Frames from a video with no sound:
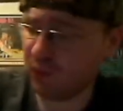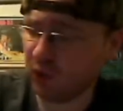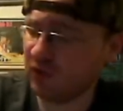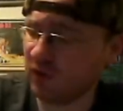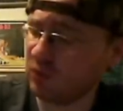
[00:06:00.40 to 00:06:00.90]

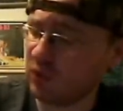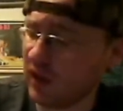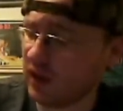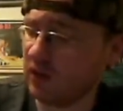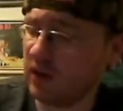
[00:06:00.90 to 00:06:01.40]
puts them so
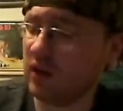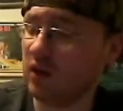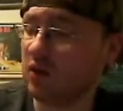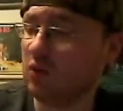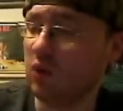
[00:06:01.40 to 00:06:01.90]
that,
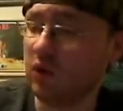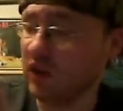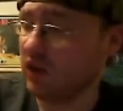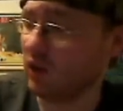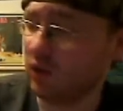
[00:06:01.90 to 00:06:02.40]
well,
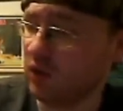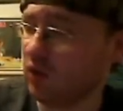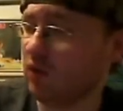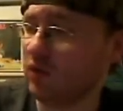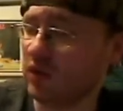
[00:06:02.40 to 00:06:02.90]
he kill you,